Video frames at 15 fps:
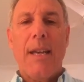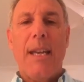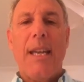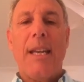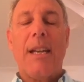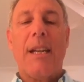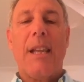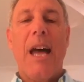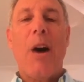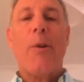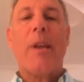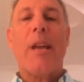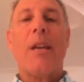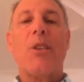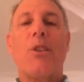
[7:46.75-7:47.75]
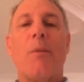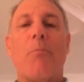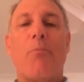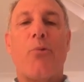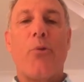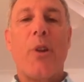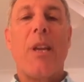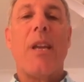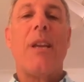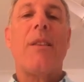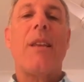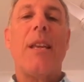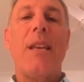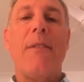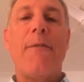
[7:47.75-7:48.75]
in allowing us to breathe
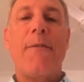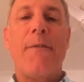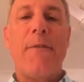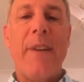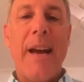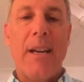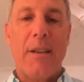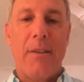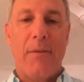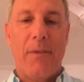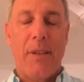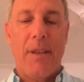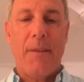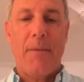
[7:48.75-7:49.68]
effectively.